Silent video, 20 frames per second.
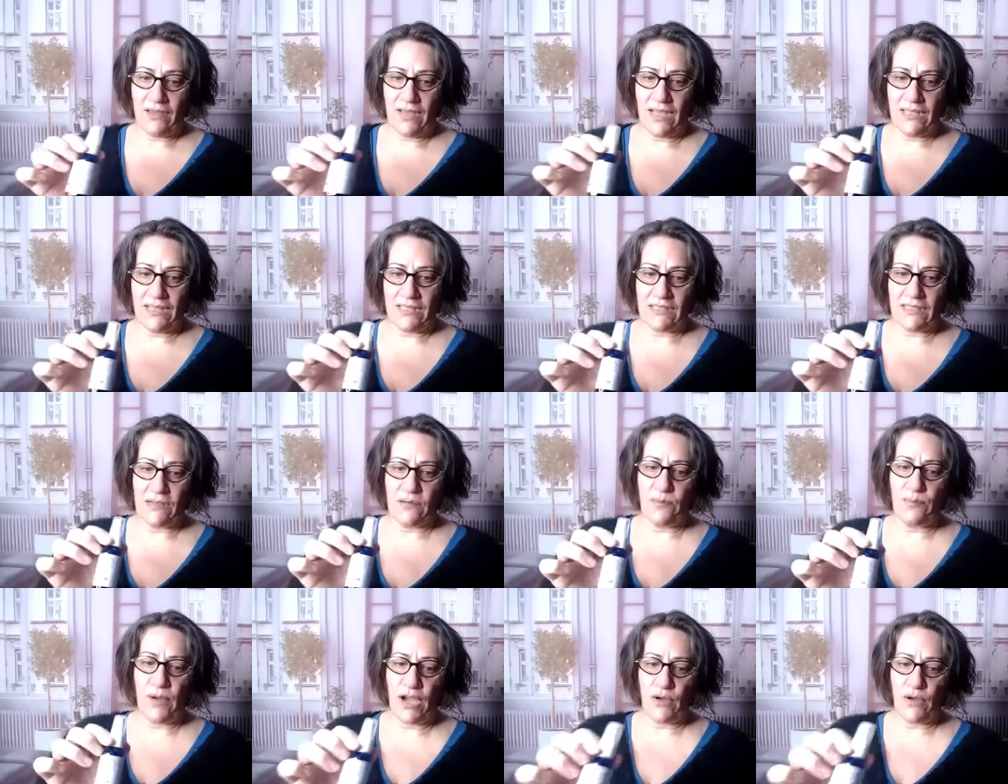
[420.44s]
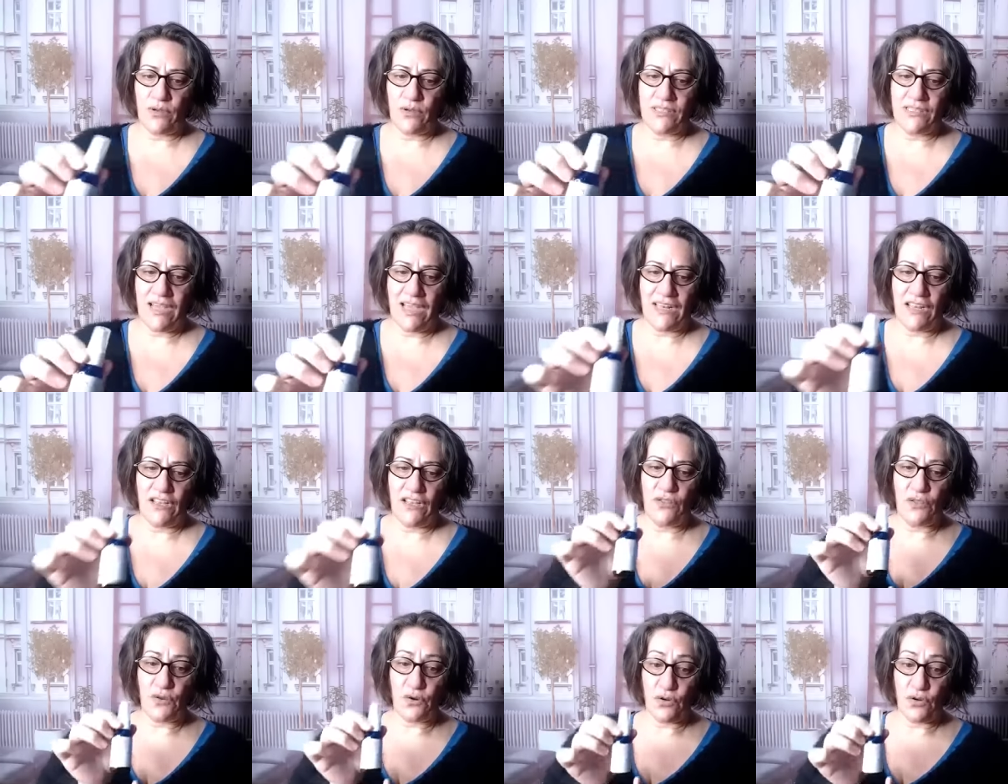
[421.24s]
It's the
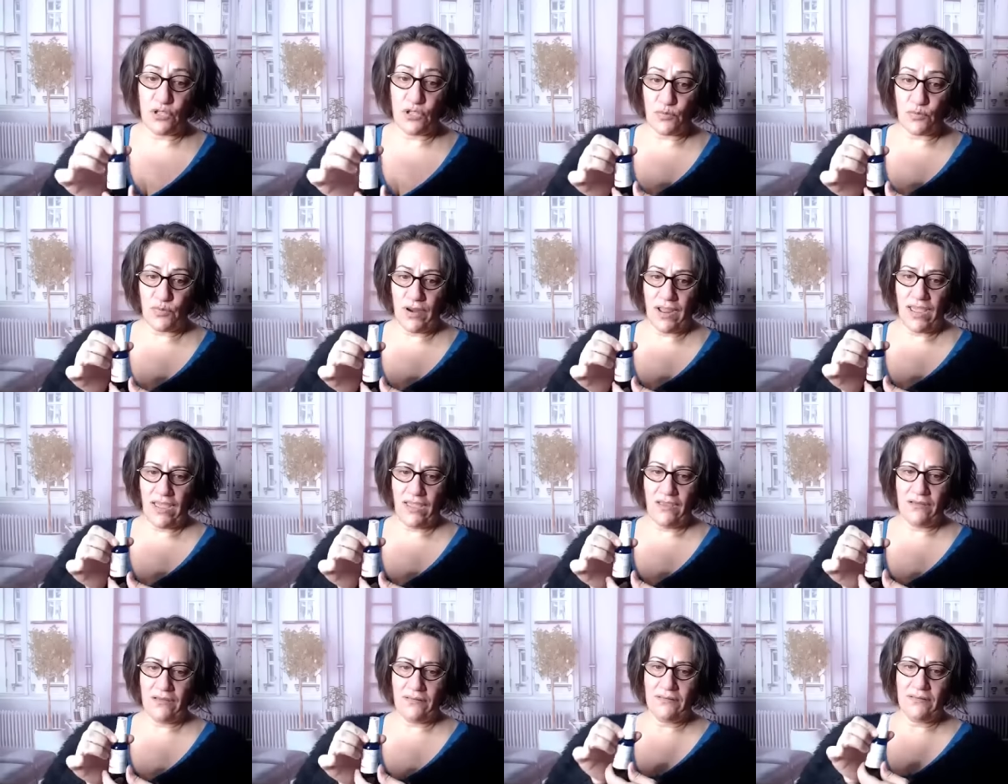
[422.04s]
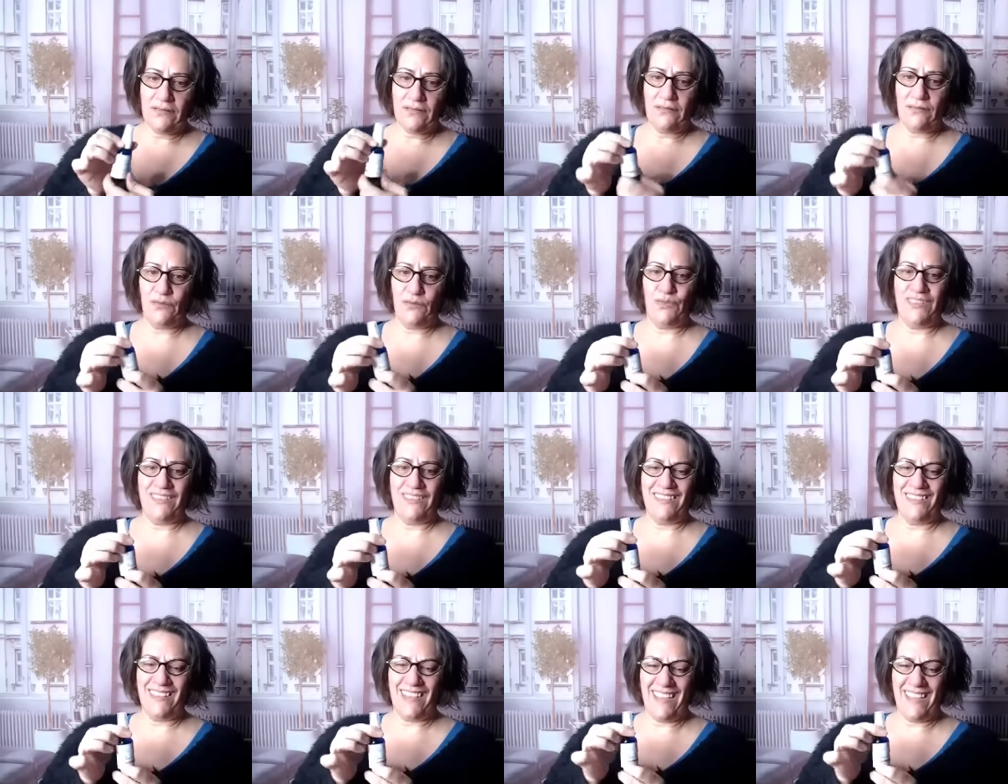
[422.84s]
biocidin throat spray. With the
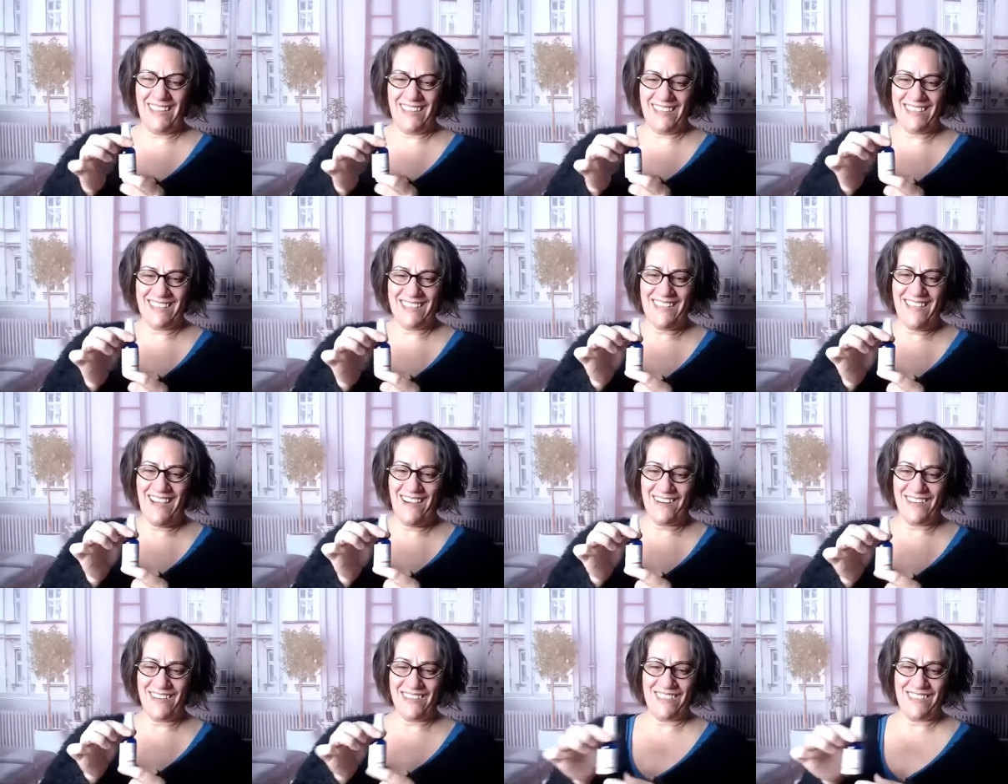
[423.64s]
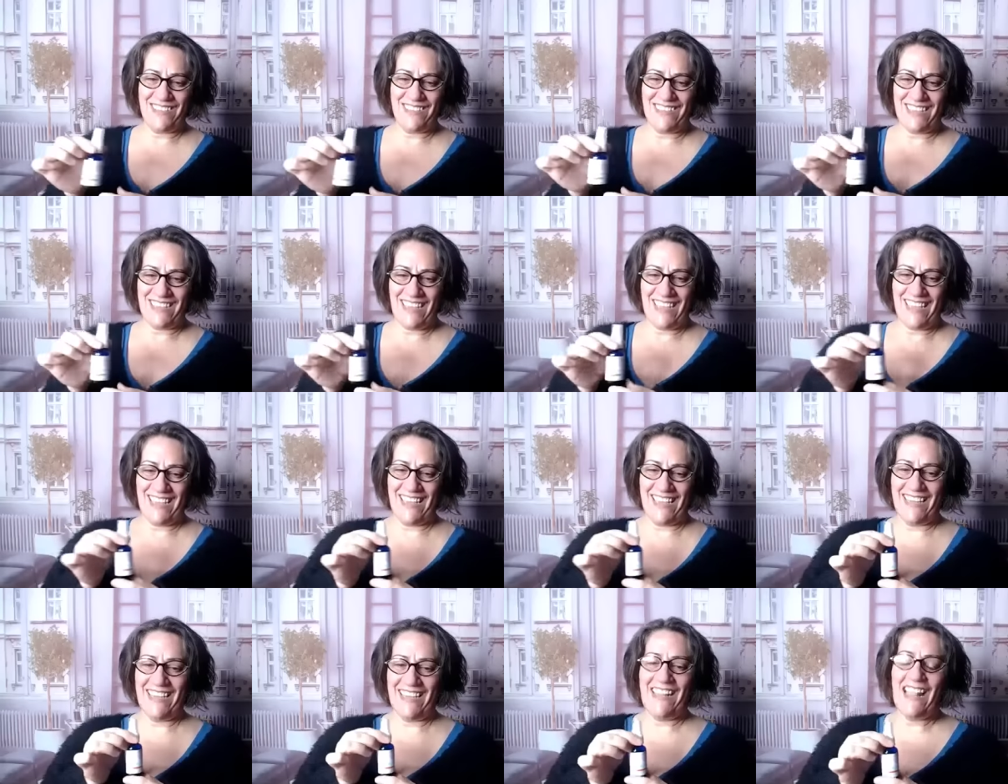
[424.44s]
light, it's hard to see.
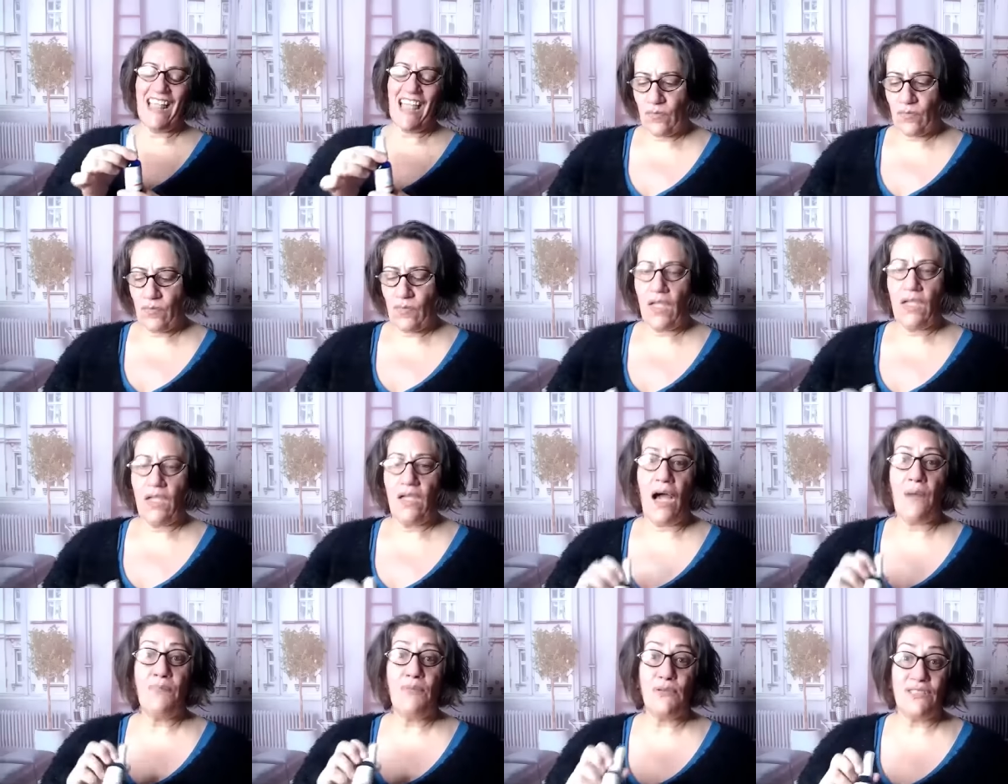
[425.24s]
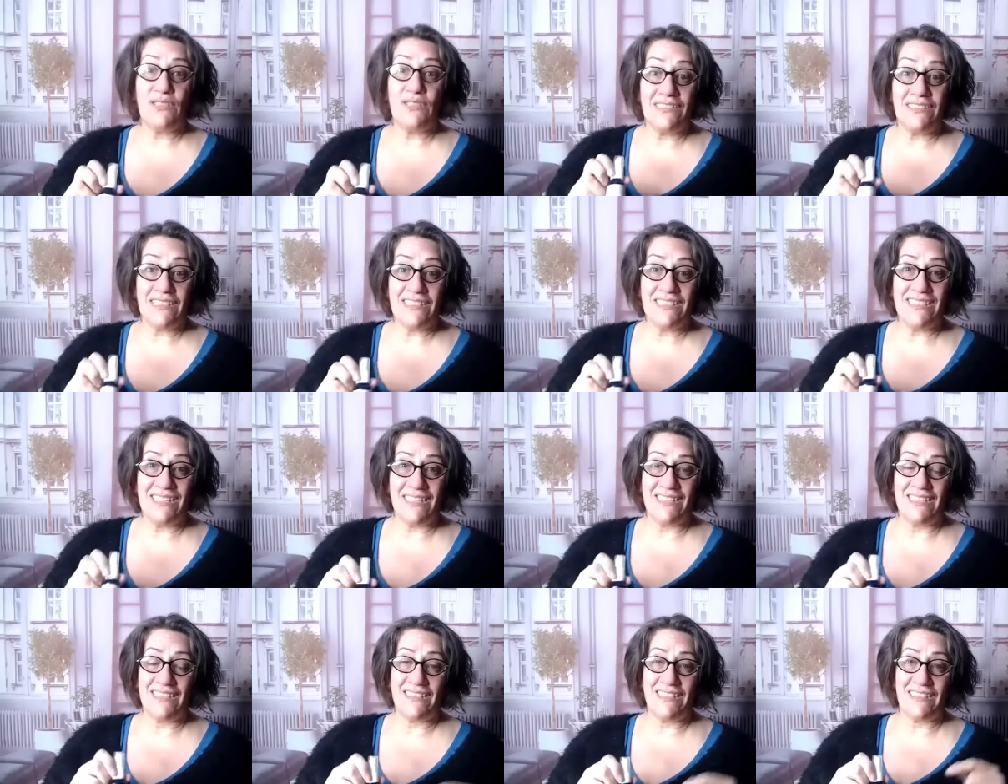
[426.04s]
I'll put the links
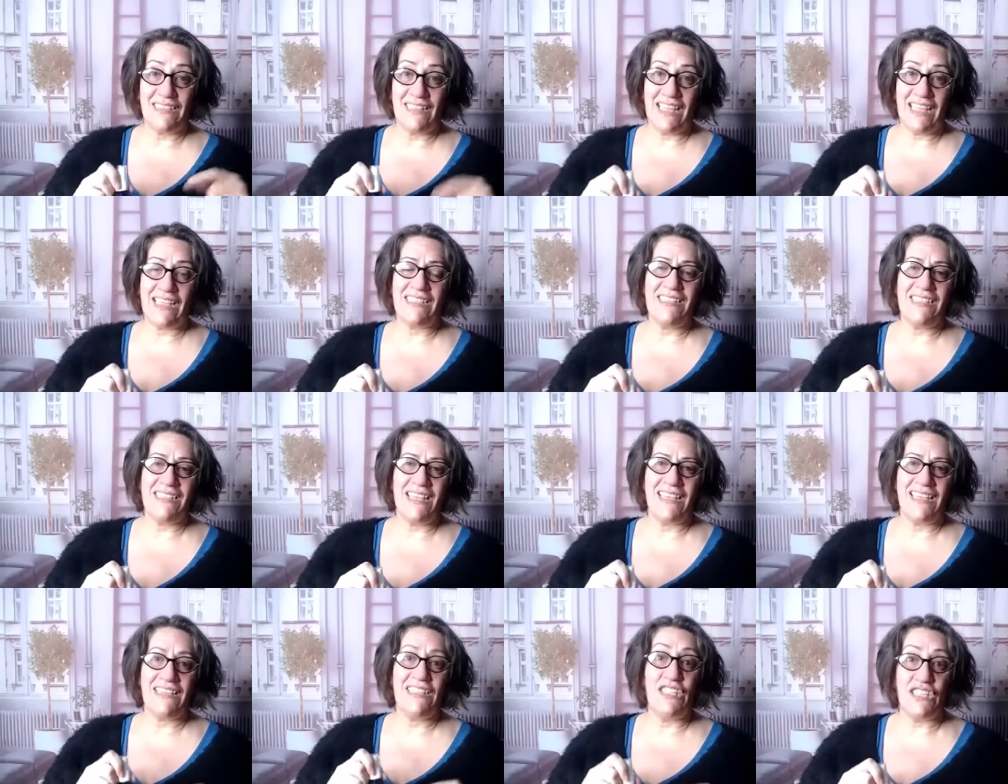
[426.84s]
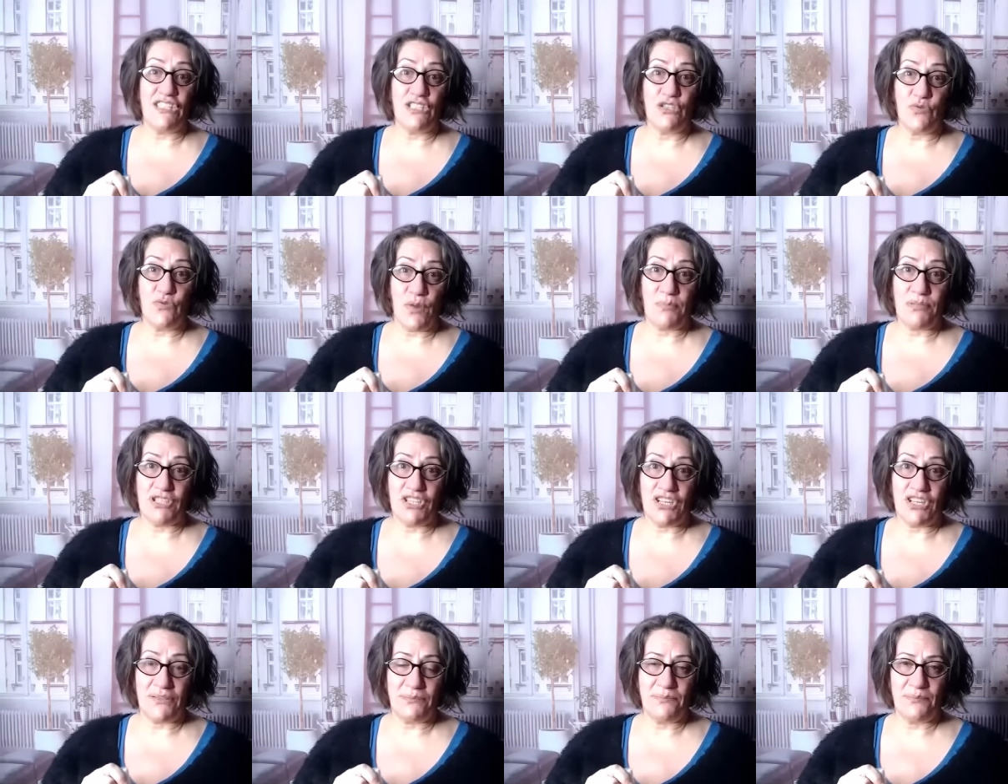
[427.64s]
in the
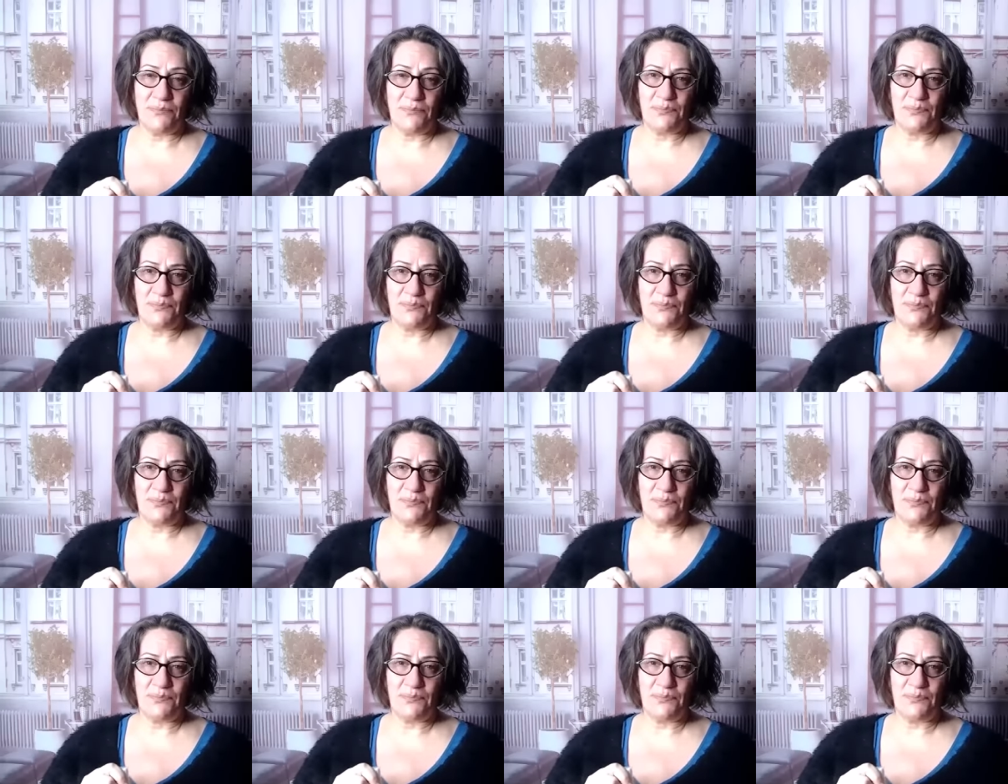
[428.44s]
description.